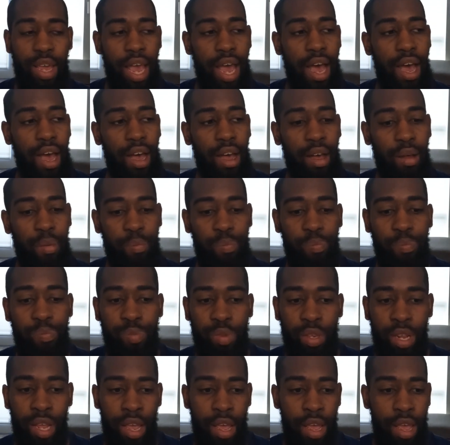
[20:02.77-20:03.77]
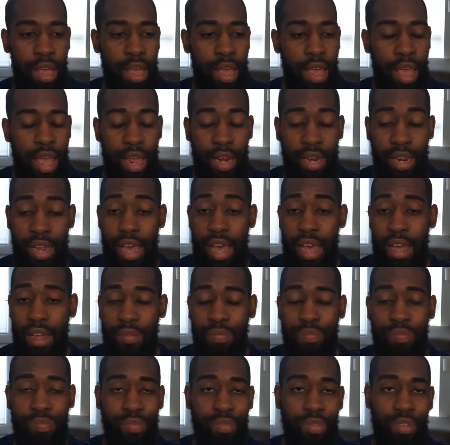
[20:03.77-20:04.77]
And yeah,
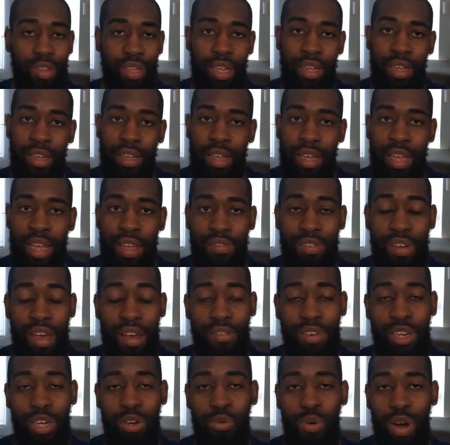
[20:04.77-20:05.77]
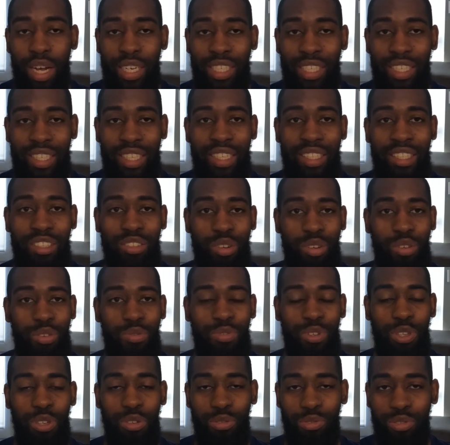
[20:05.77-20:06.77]
if you have any questions or
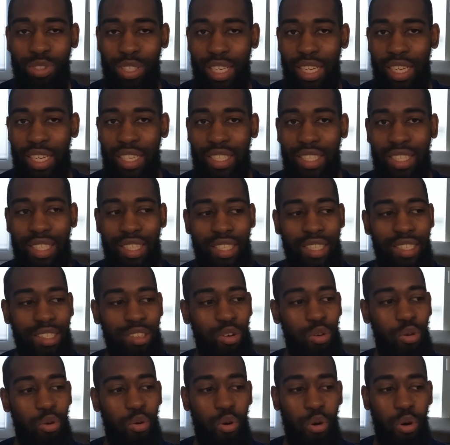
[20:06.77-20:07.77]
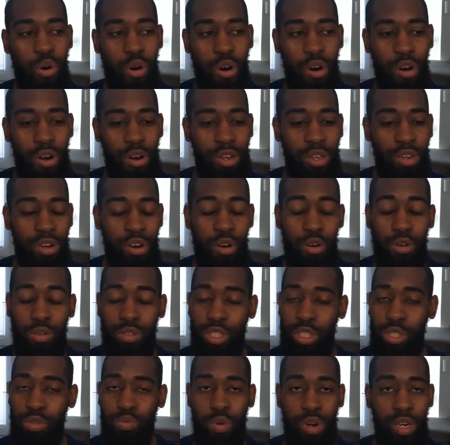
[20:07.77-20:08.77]
you've used it, or
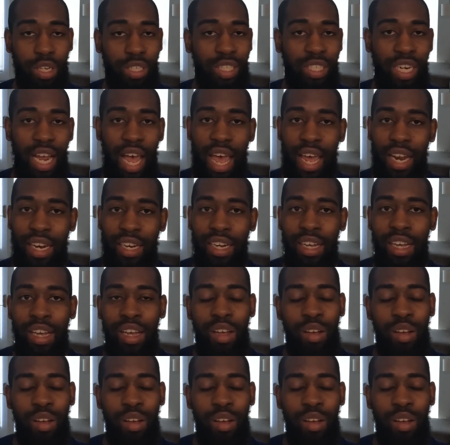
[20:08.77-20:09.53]
just want to chat,